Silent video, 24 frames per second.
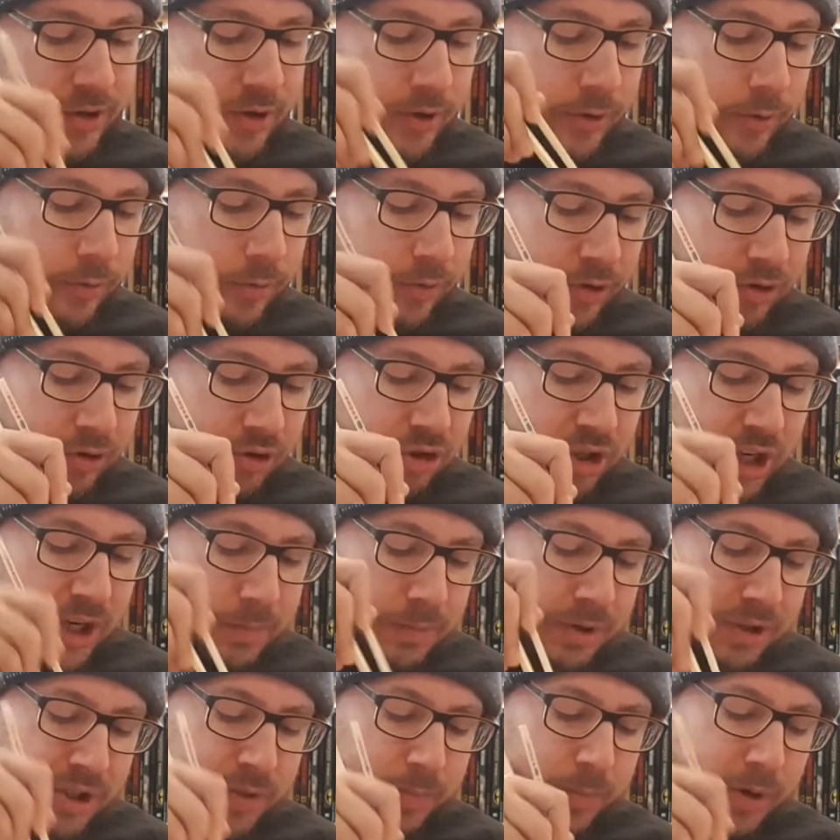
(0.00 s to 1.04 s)
it to the
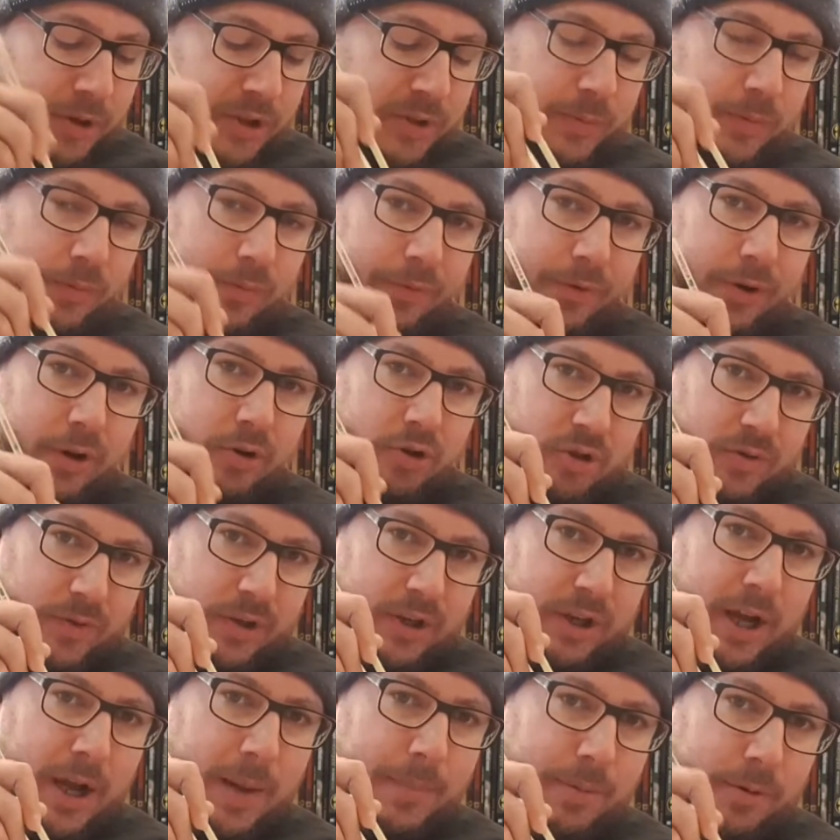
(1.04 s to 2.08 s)
cheapest possible version of
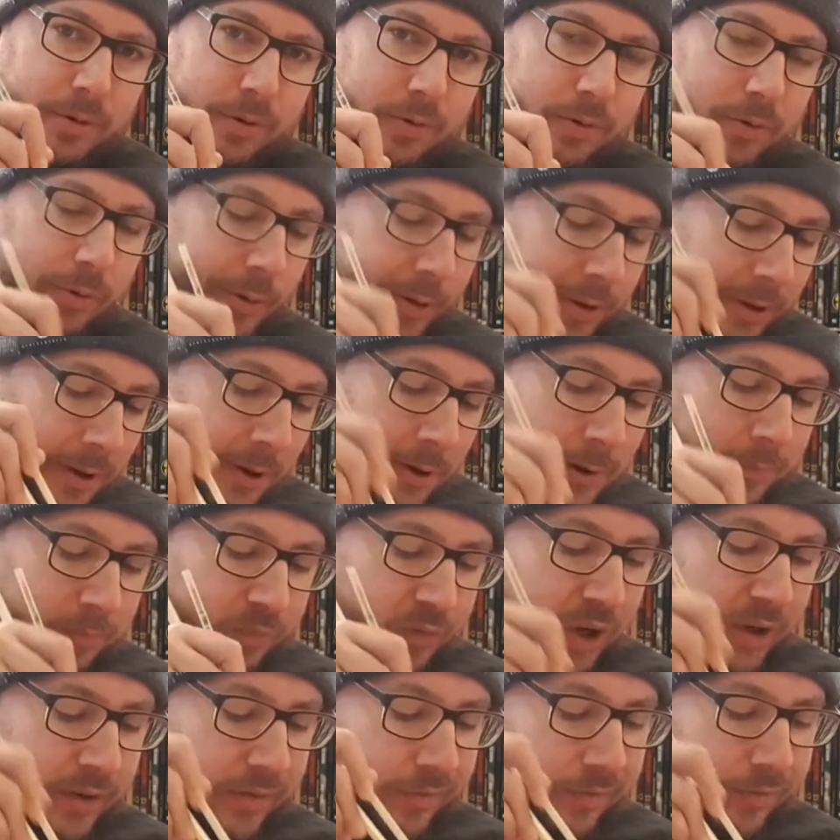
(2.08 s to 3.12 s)
a cup noodle
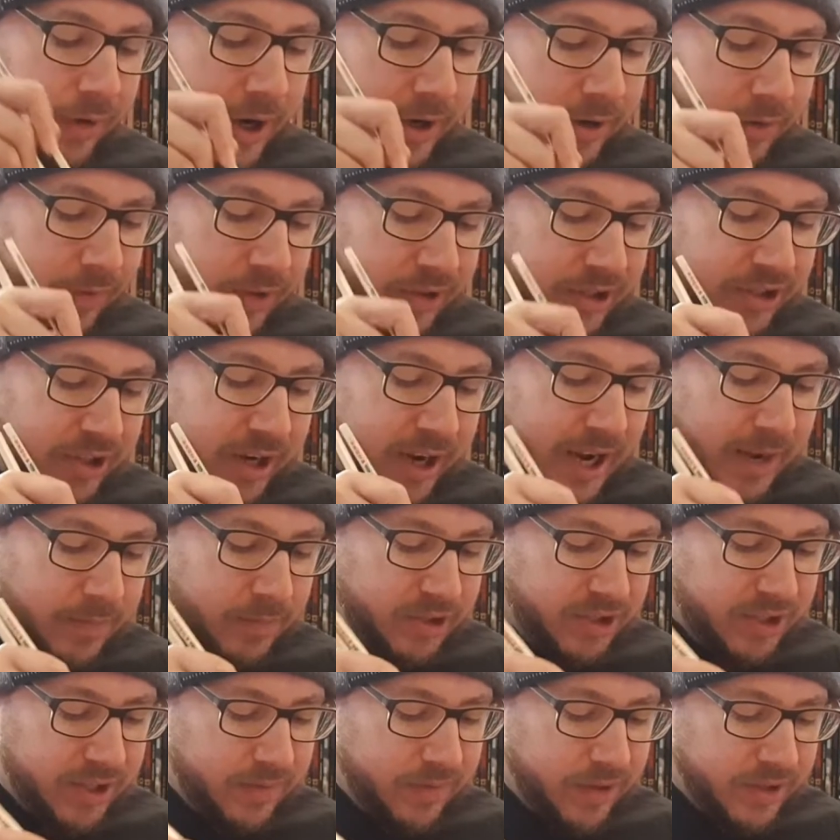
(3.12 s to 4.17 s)
I can find of the
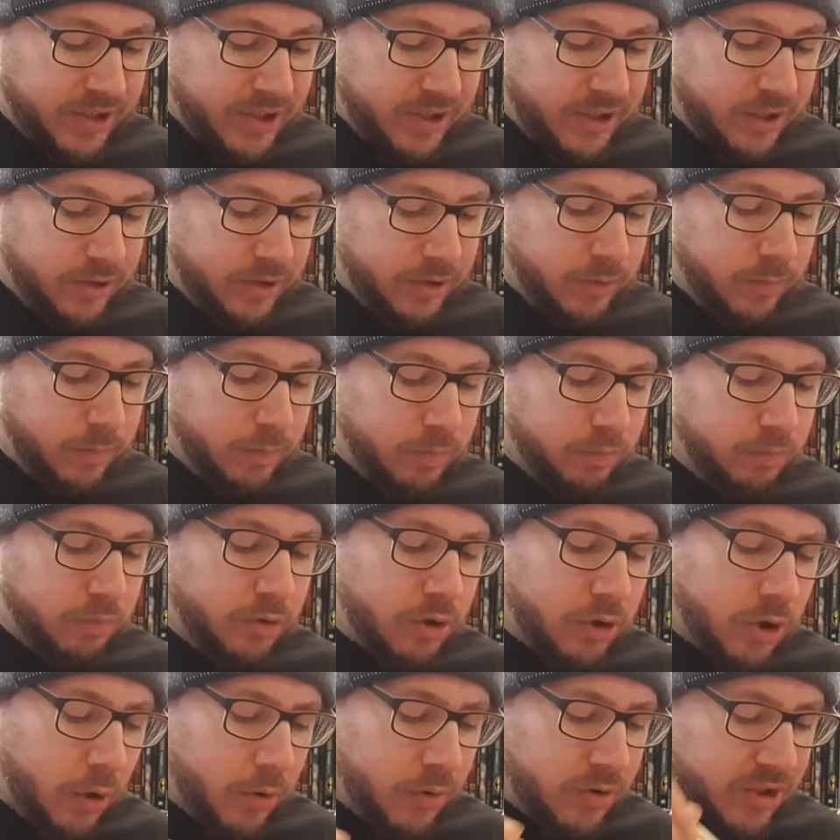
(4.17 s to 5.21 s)
same, and see if there's any
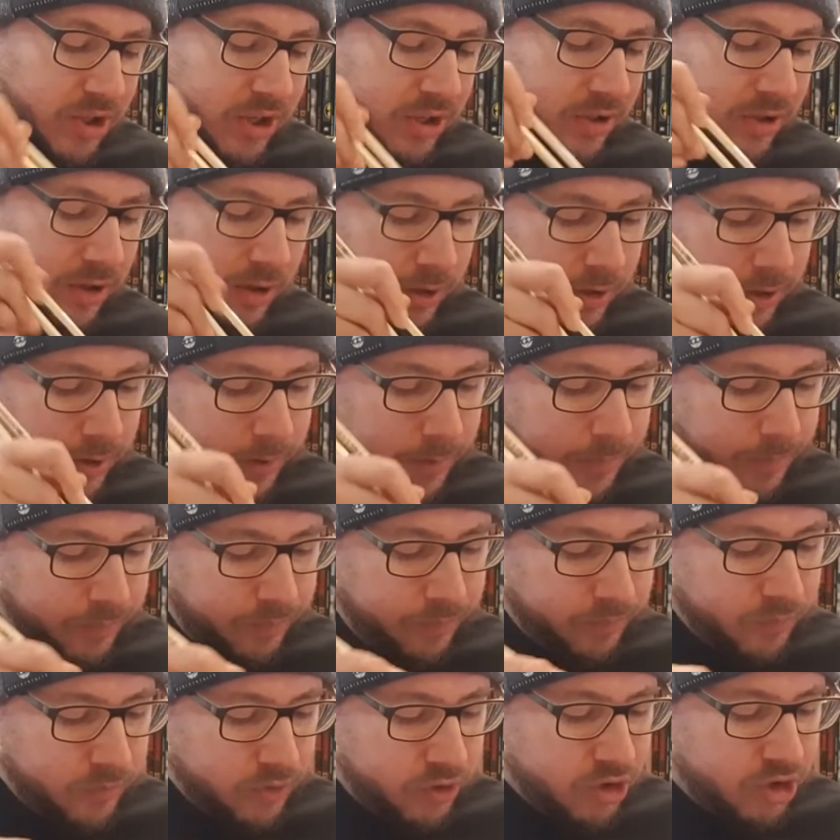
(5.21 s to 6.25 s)
noted
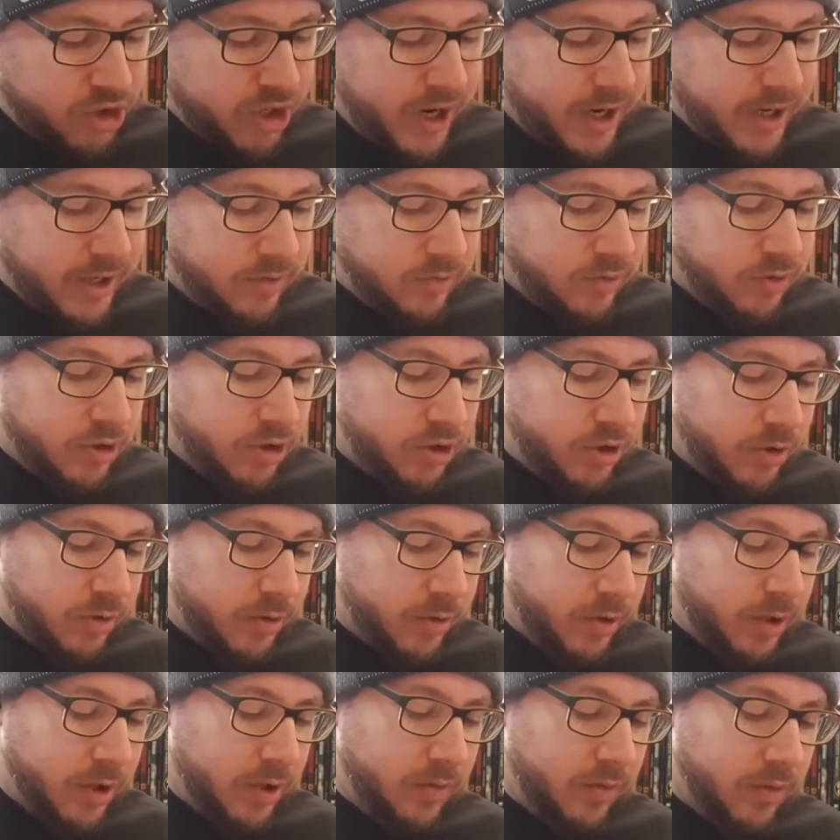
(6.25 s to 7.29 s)
change
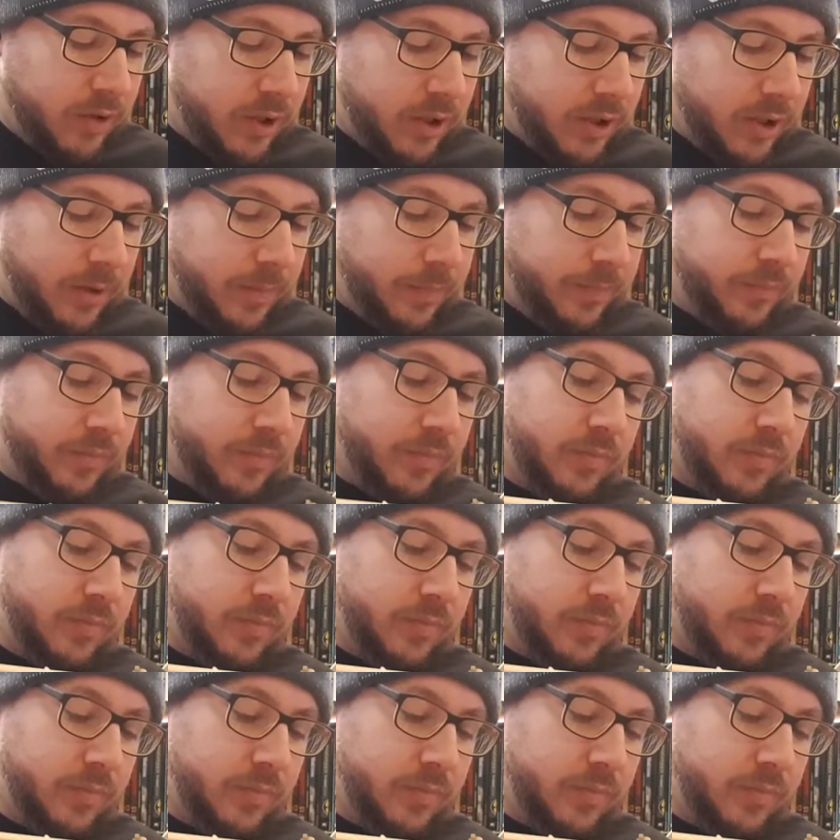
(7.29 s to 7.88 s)
in the